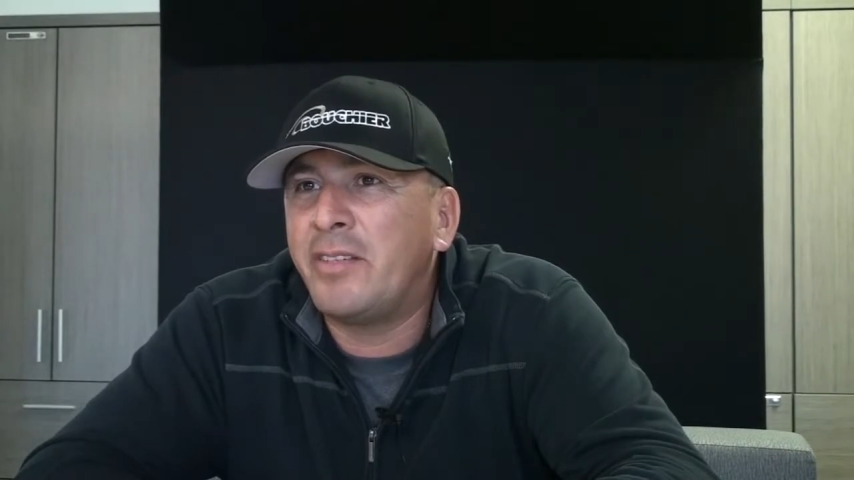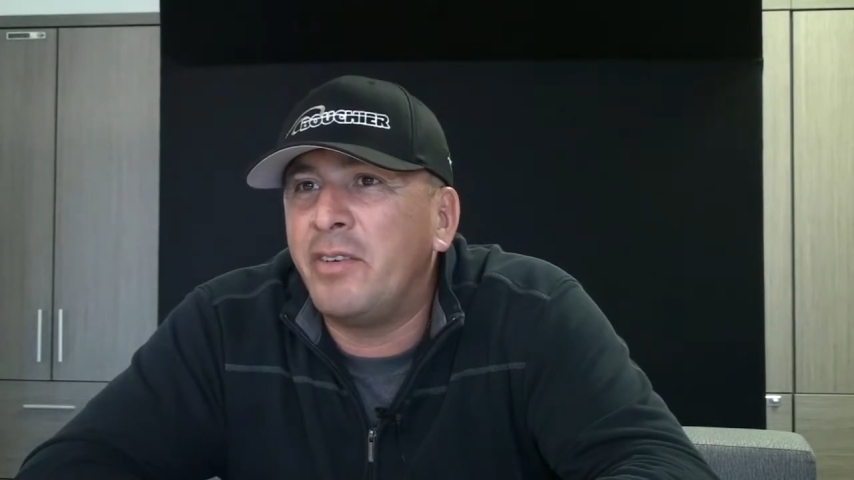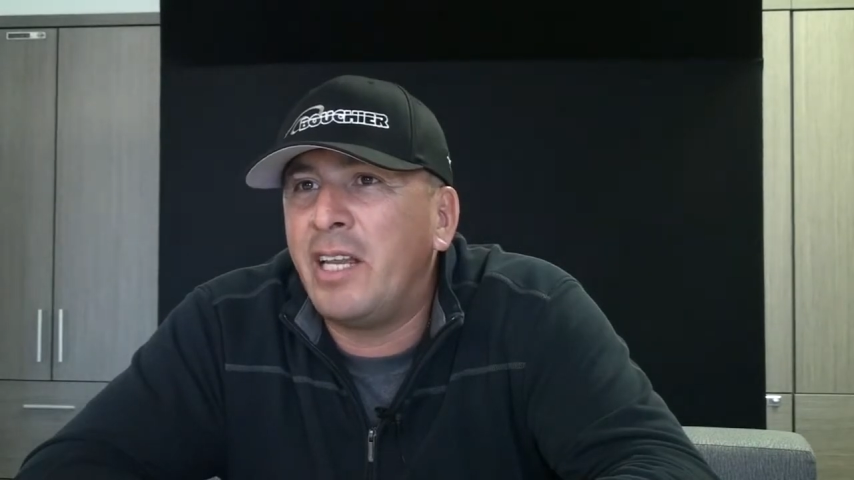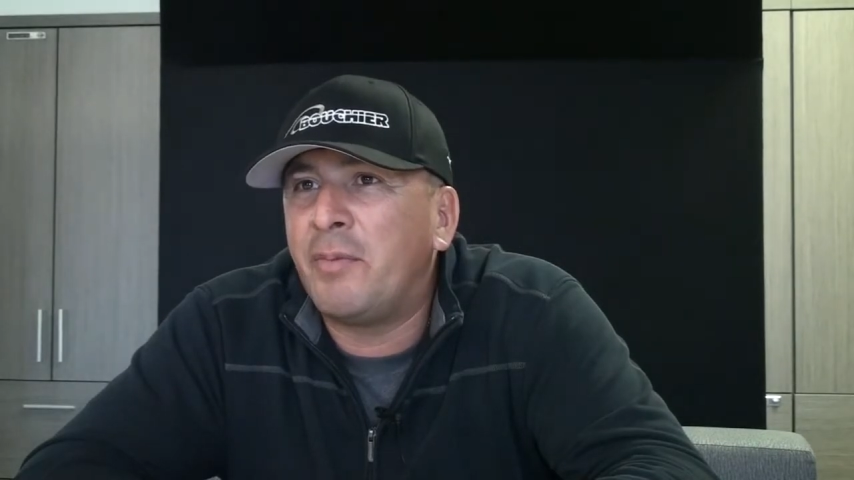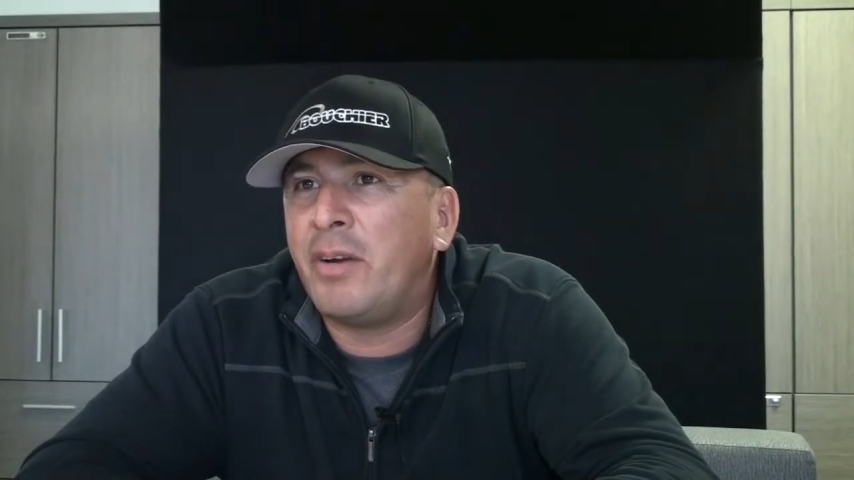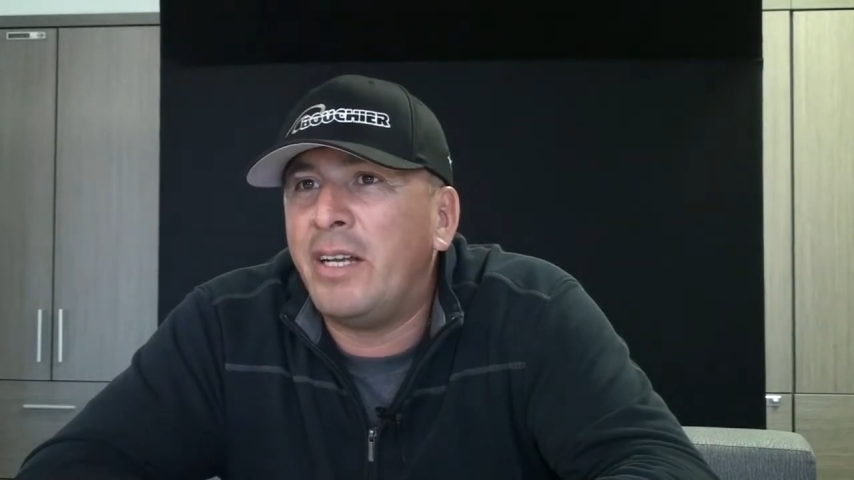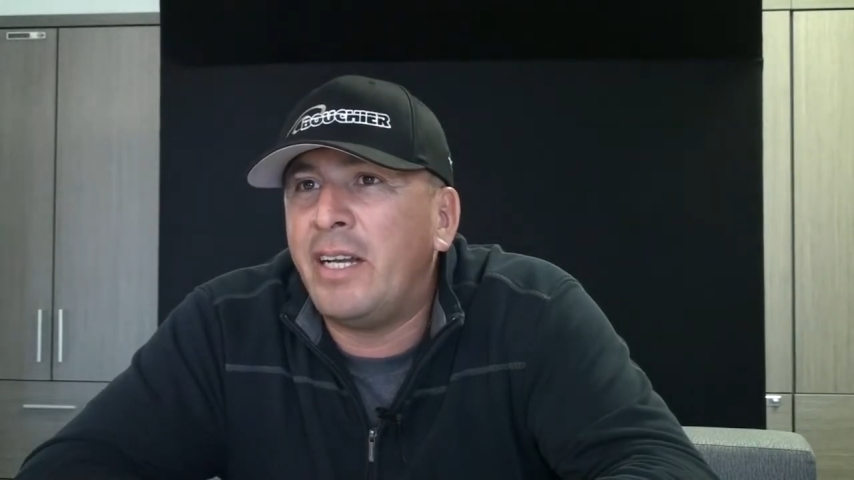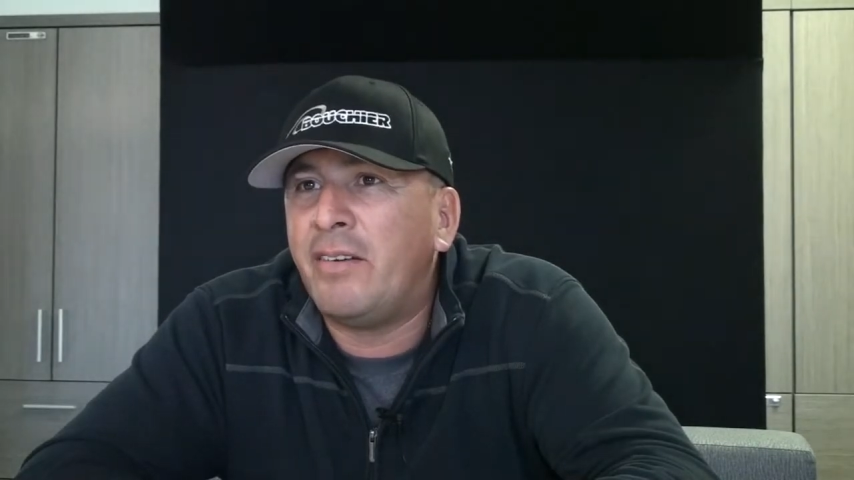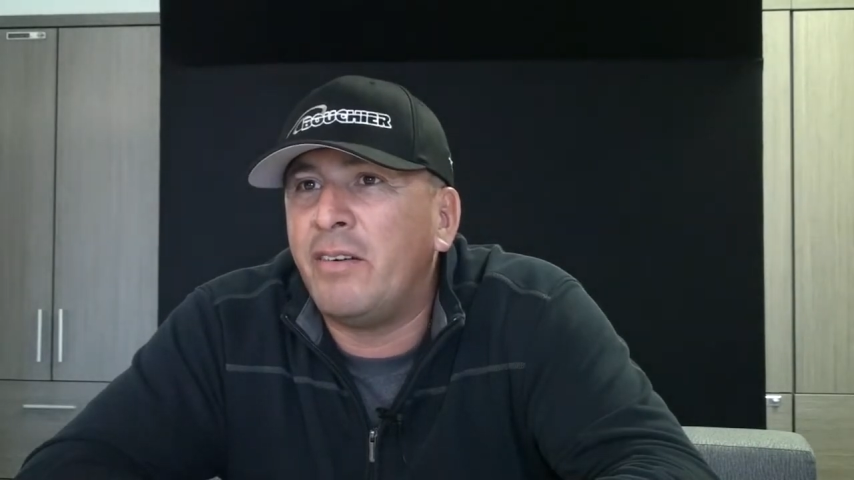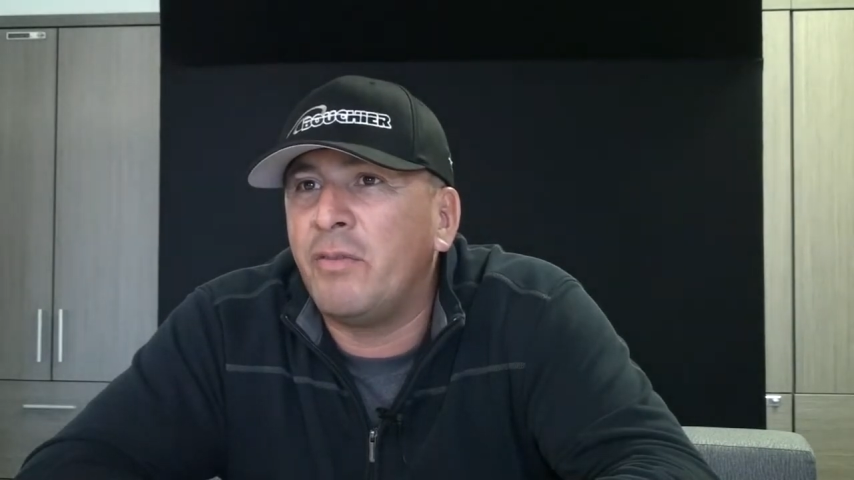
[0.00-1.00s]
sure we take pride in
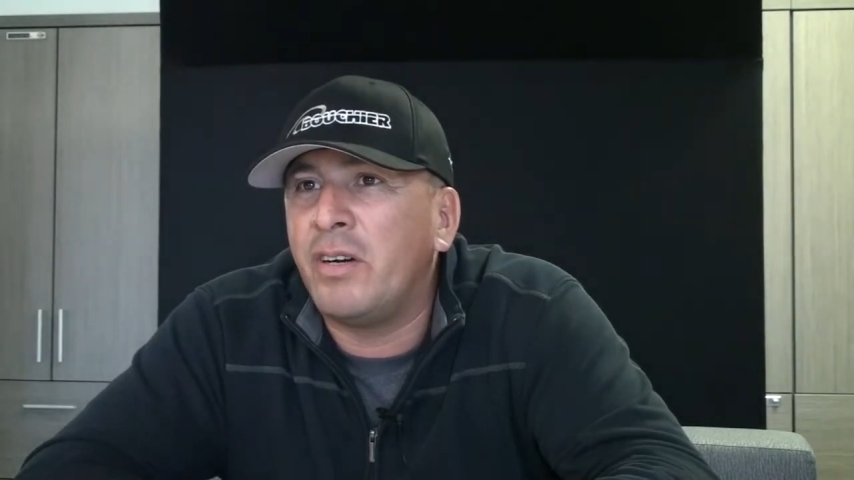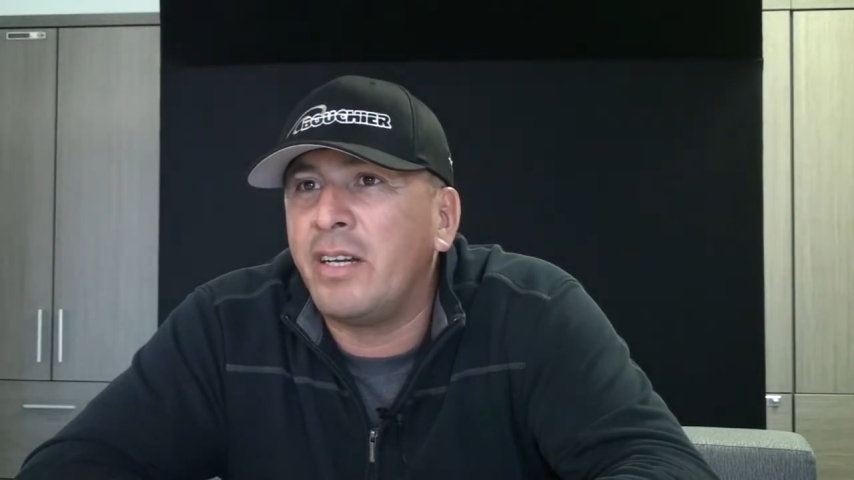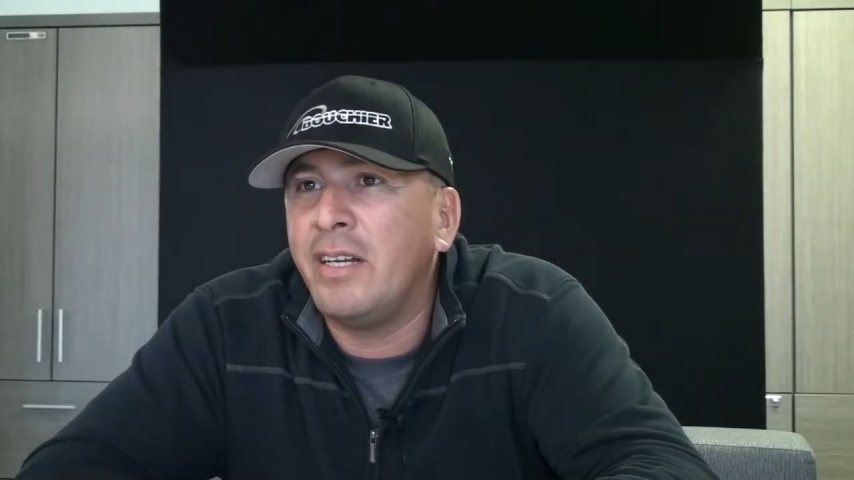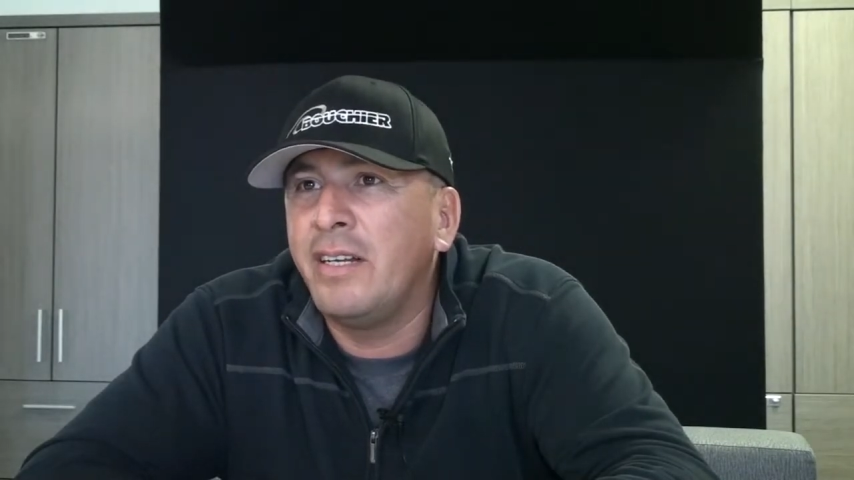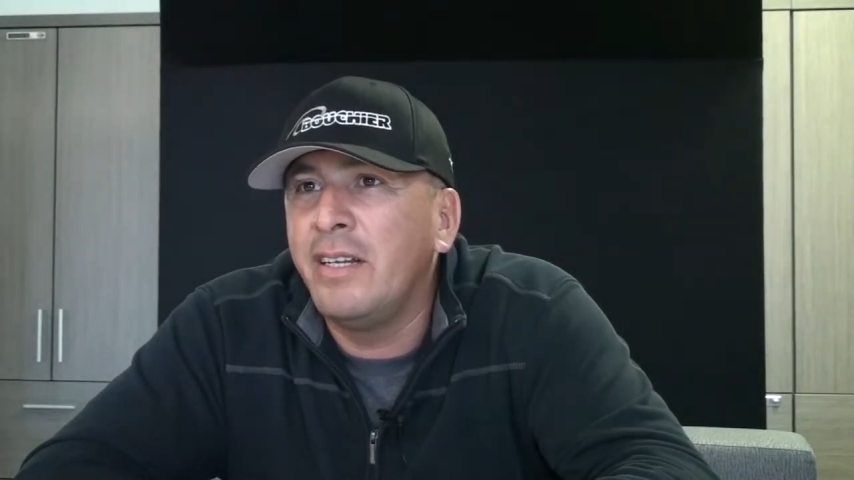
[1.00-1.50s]
our work,